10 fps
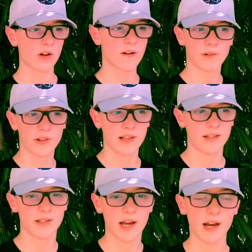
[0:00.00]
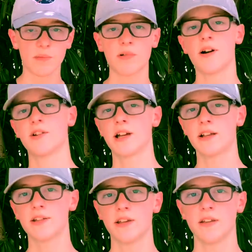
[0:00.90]
cover the entire
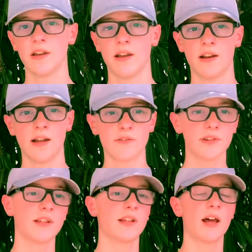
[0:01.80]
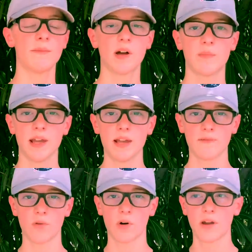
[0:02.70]
project and everything that I'm not paying
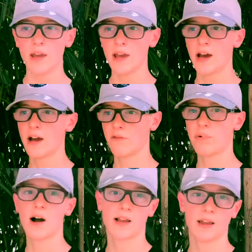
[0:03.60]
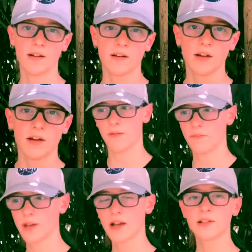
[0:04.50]
for out of pocket.
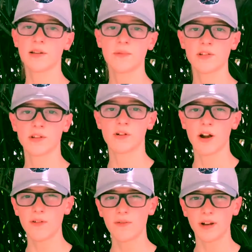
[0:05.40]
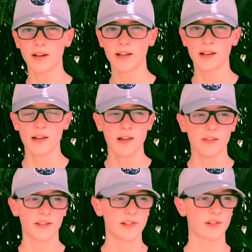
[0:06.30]
Because I'm using crowdfunding,
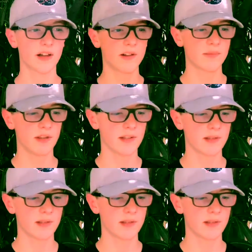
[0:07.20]
this allows me